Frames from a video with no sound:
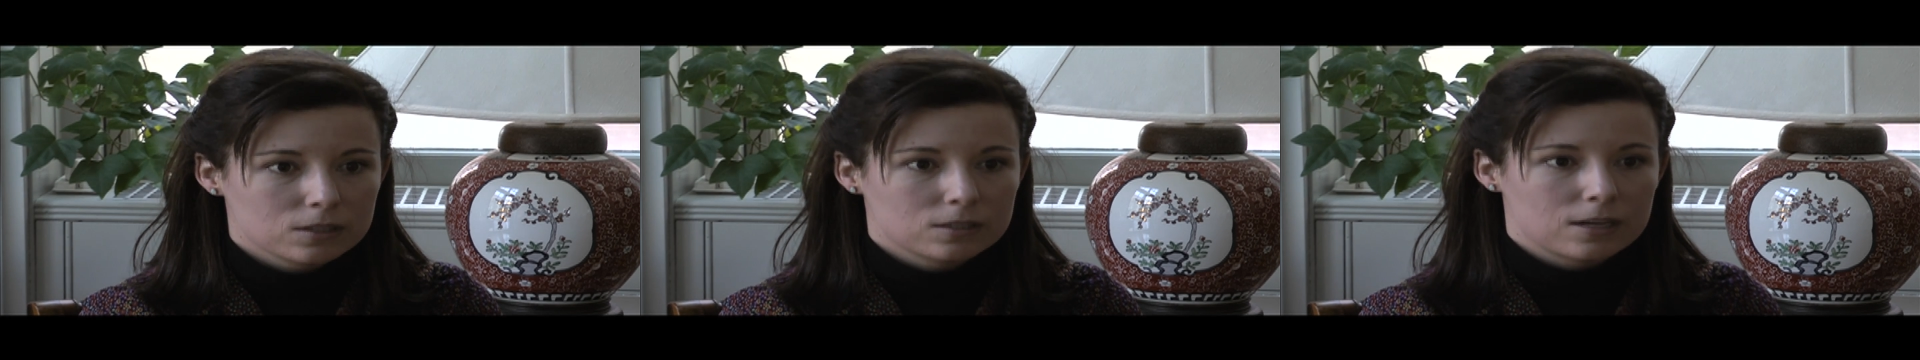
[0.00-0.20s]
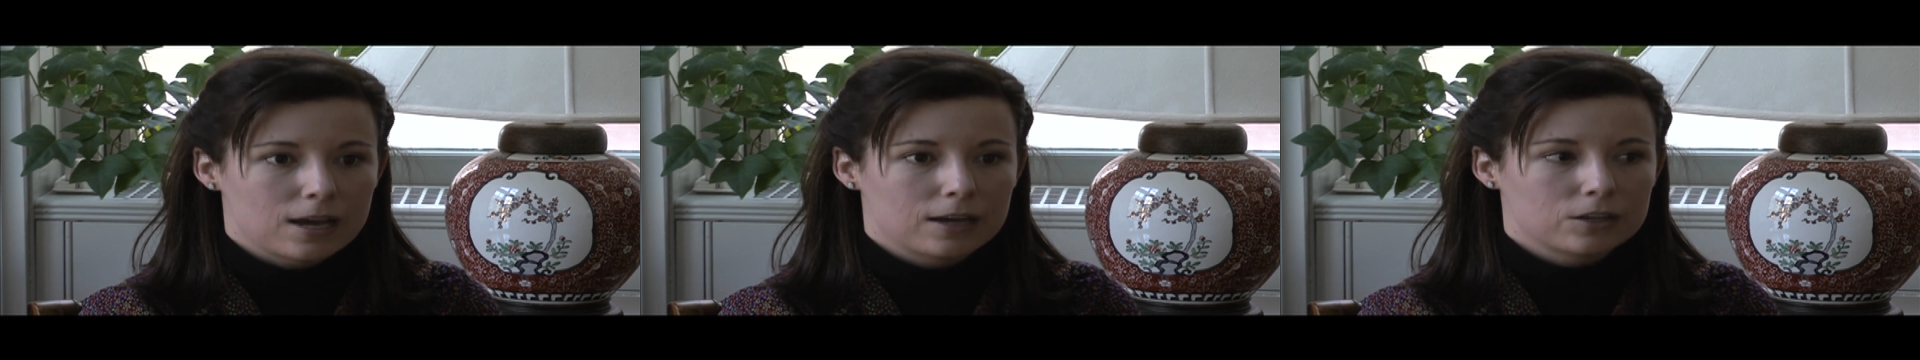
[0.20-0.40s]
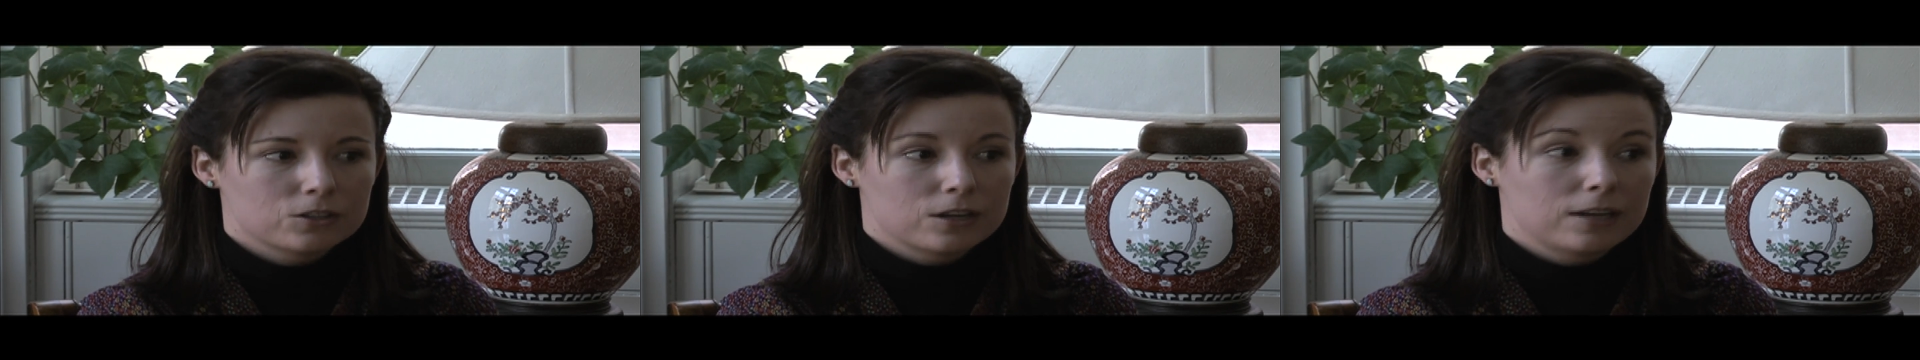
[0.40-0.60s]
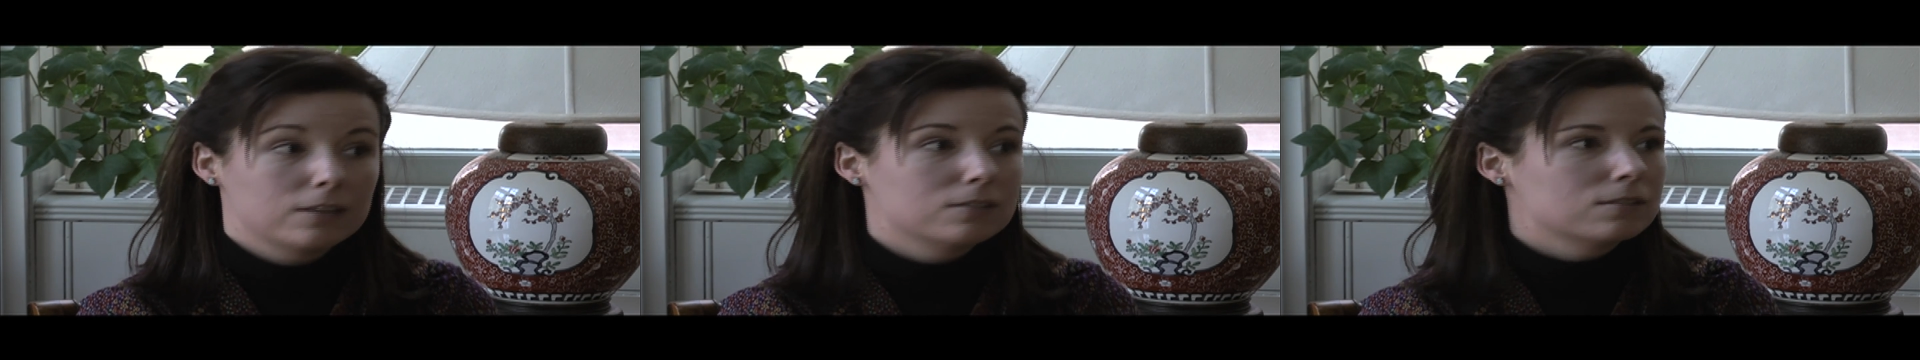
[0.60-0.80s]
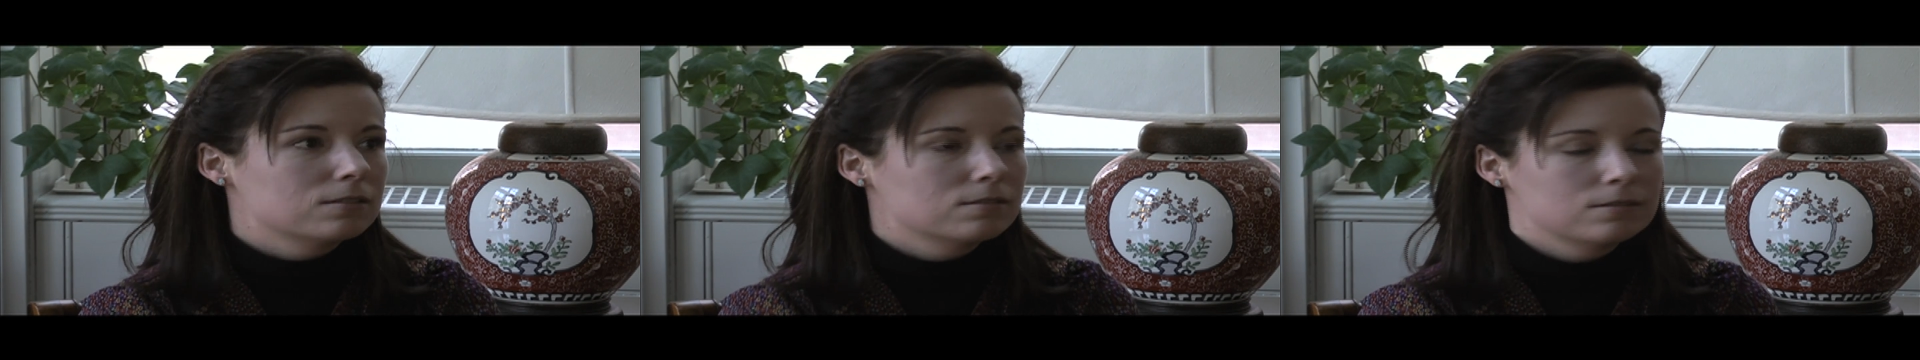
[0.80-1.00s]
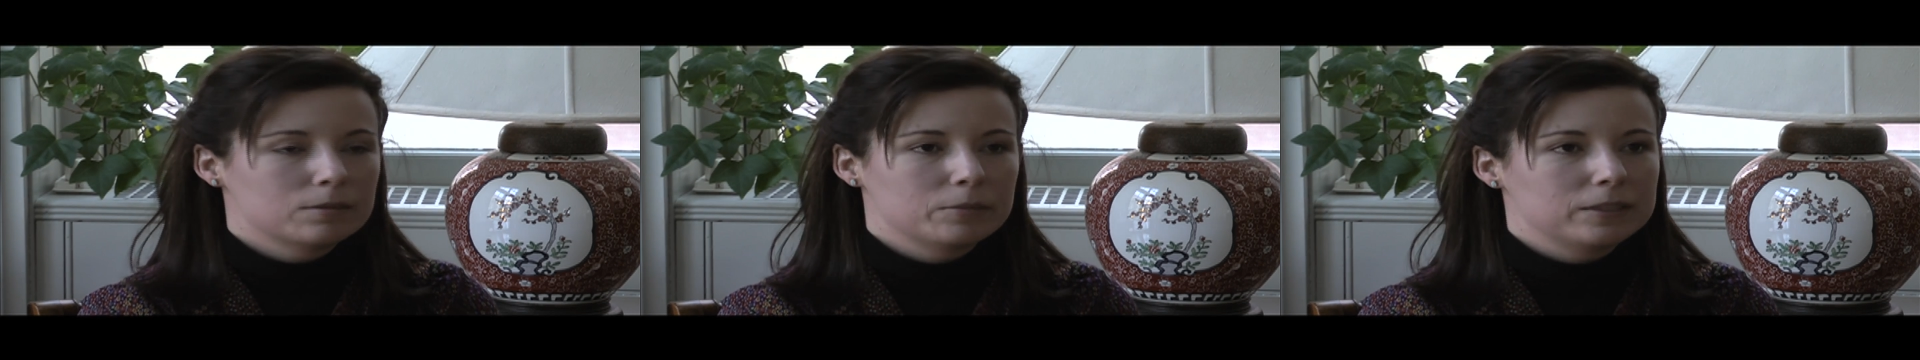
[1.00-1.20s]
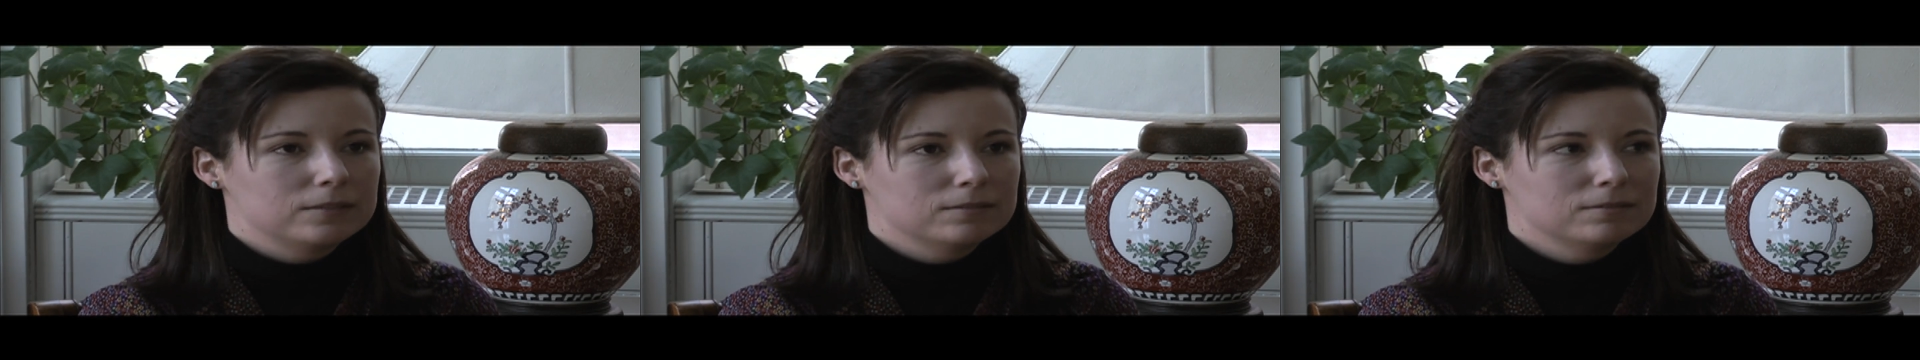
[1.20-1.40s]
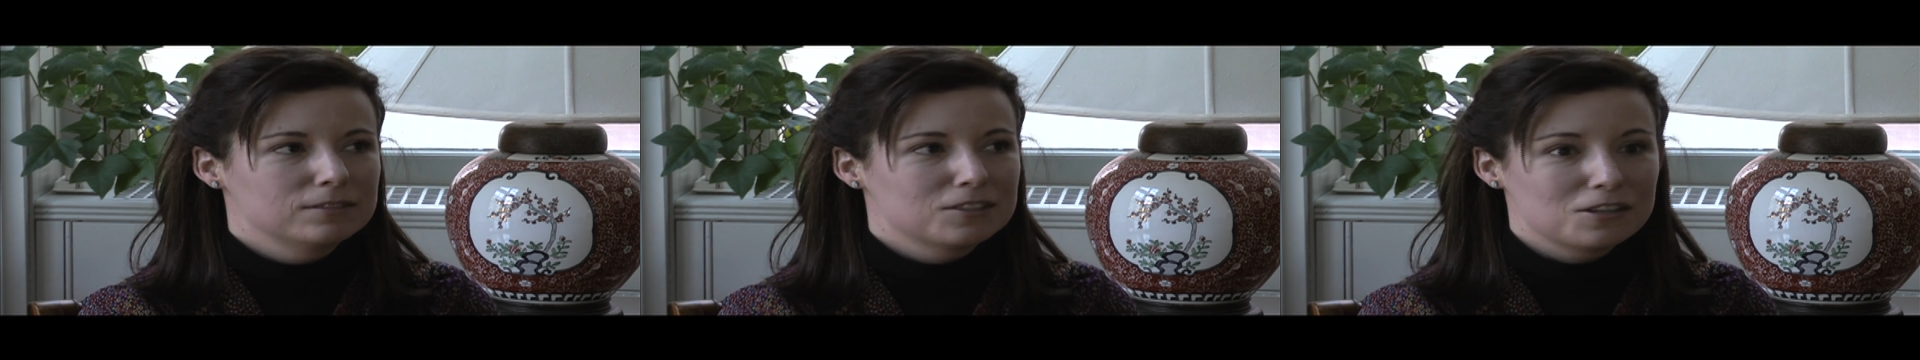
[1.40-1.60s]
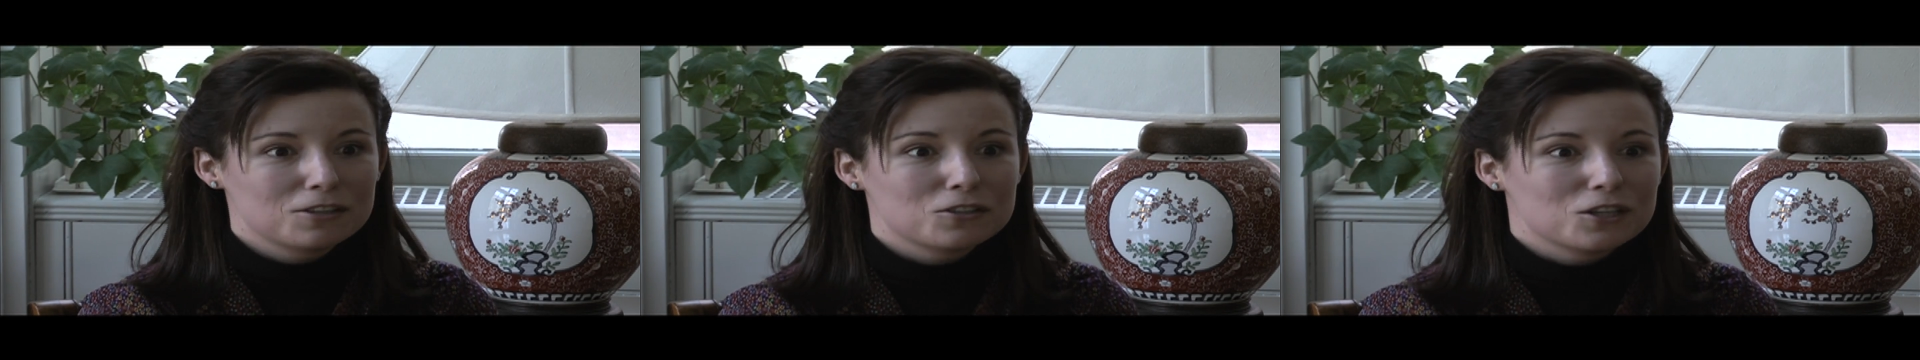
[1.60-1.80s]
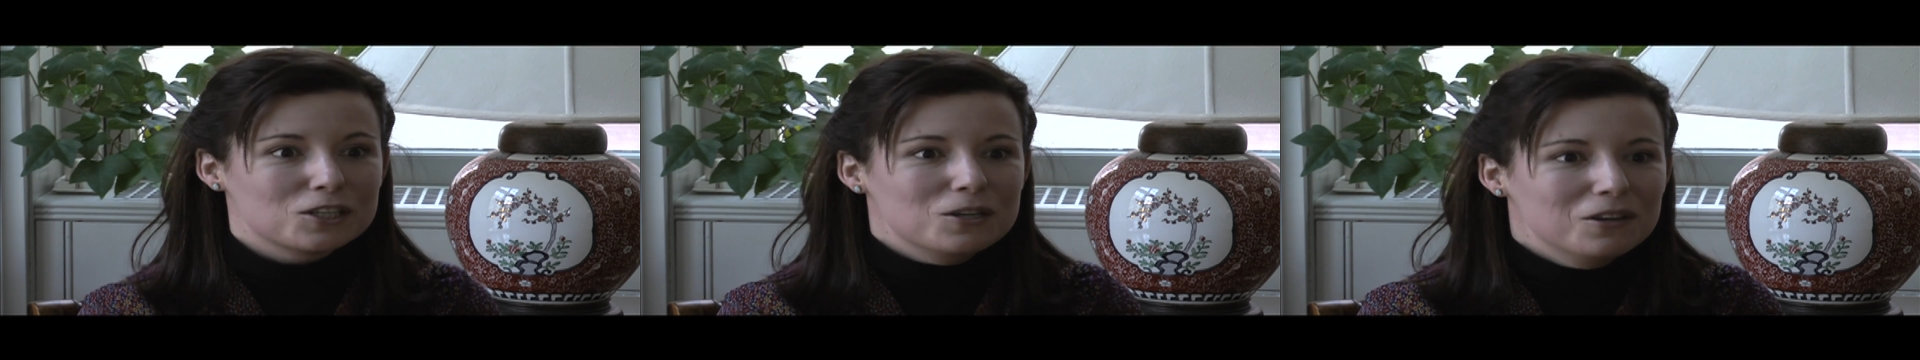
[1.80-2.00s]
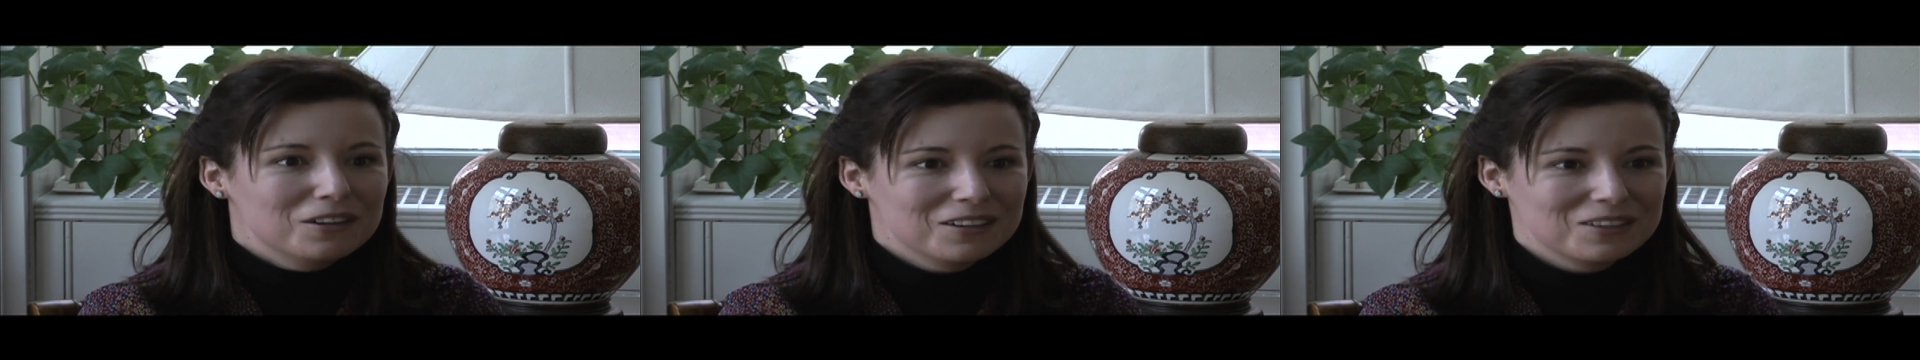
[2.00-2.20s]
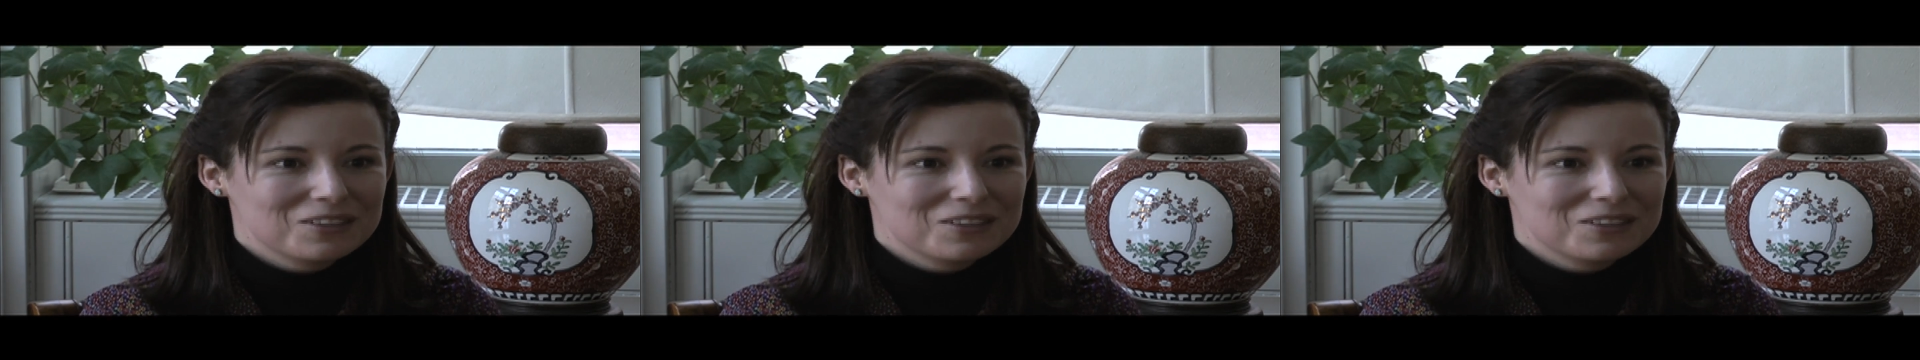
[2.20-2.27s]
It's actually, and it's not just